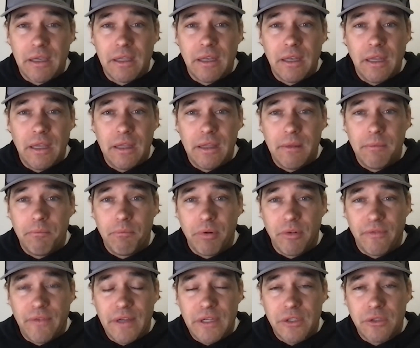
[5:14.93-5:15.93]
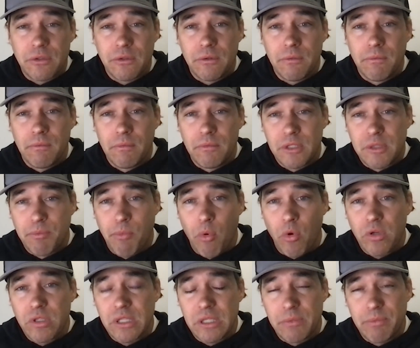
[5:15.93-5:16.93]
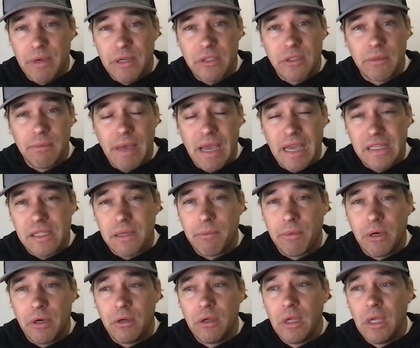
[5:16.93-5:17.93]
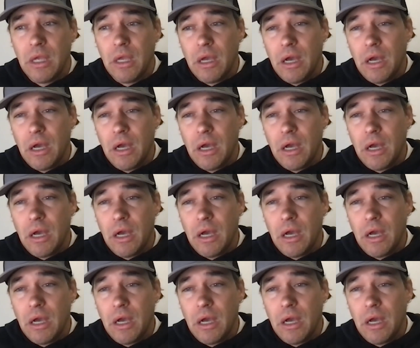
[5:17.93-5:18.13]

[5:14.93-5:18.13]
in professional sports, especially basketball.